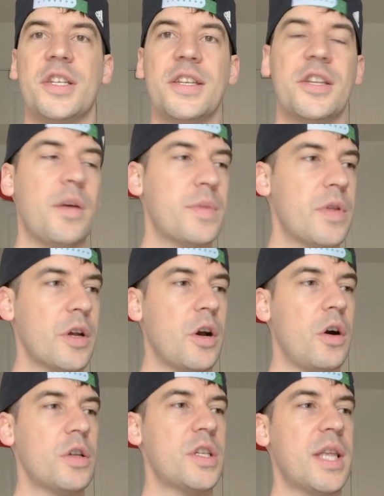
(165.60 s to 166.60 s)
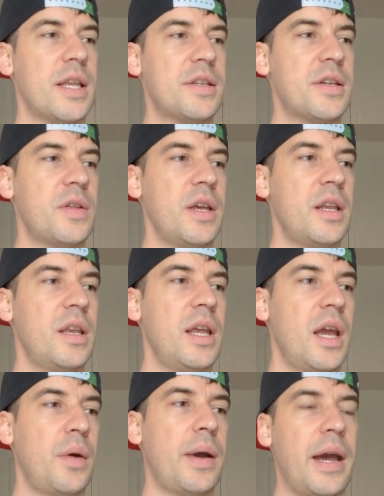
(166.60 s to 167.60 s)
Just in terms of the cost then, so the
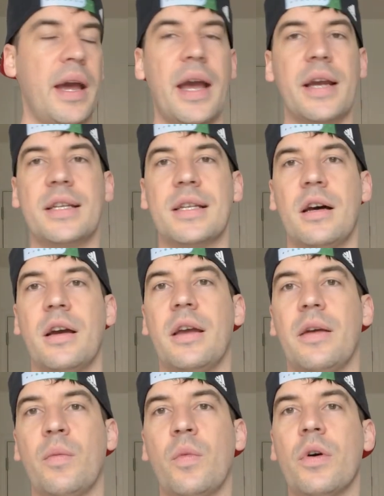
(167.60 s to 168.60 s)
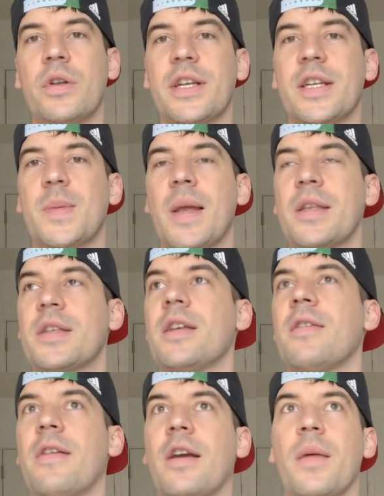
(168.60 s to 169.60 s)
NeoAir Xlite was
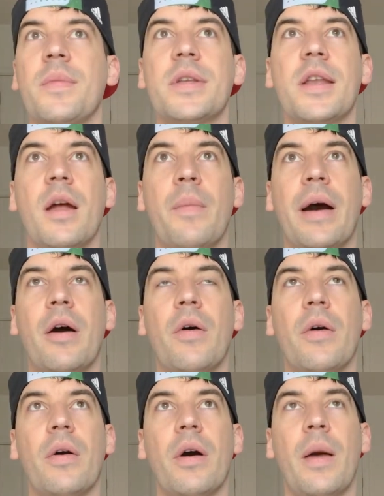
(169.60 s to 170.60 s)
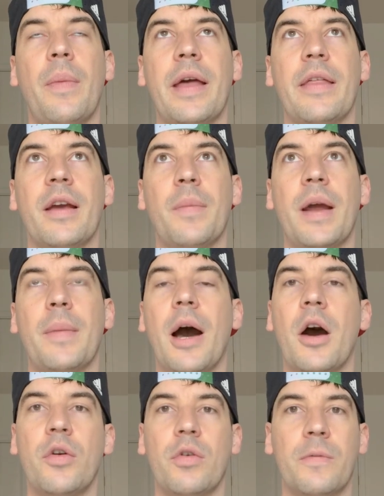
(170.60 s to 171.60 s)
expensive. It comes in about, I think I paid
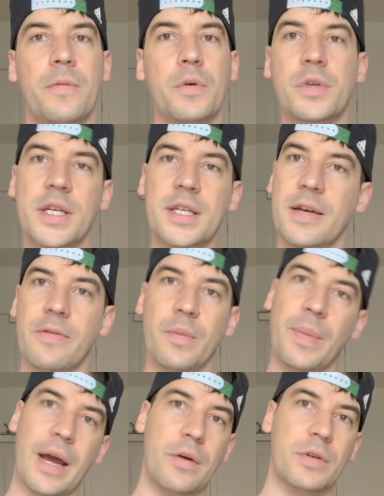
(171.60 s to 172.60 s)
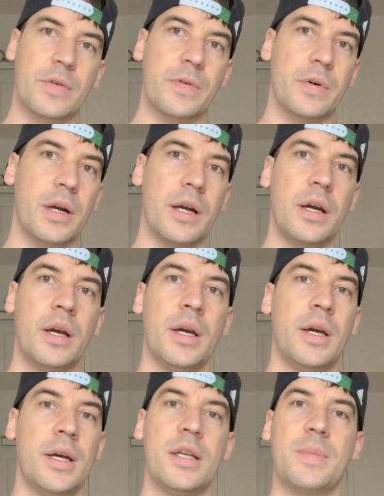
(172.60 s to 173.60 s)
about £147 for it.
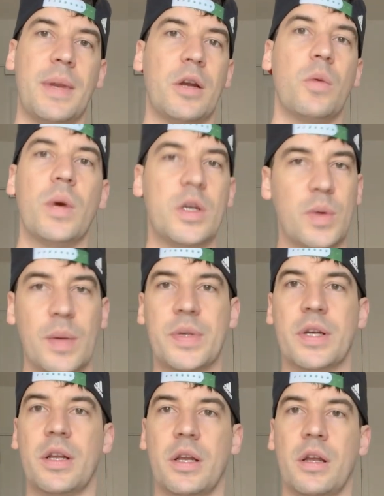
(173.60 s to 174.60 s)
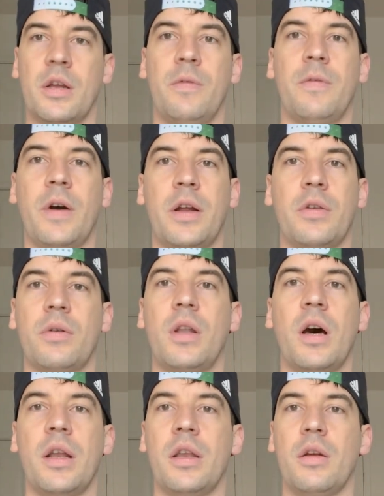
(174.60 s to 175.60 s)
Depending on which website you find
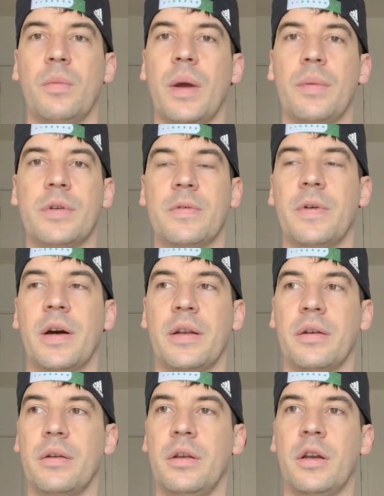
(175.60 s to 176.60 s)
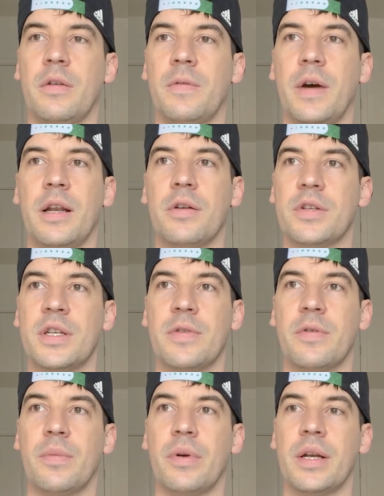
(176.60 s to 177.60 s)
online, you'll be able to find, you can find lots of
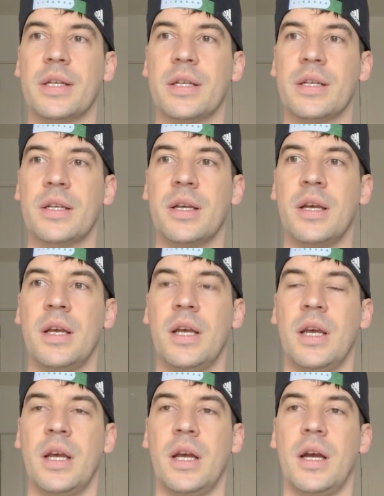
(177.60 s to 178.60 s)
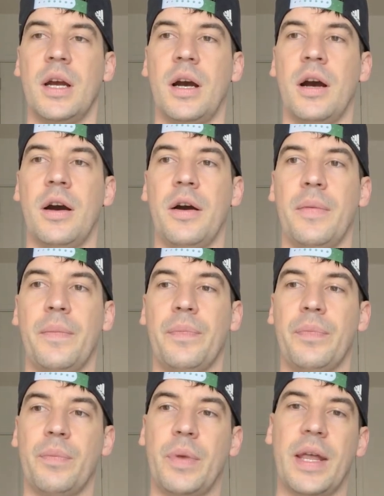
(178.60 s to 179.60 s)
different prices.
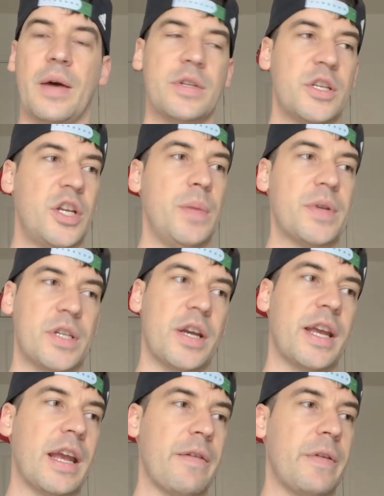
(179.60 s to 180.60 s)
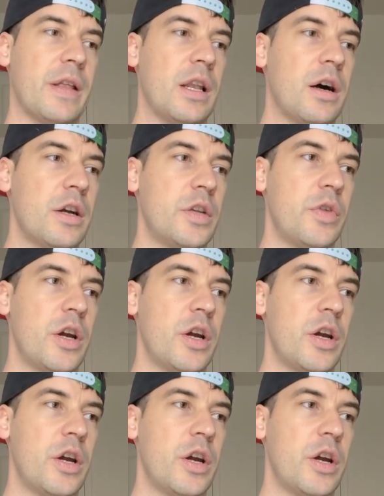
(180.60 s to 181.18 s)
But that was the cheapest I could get for the large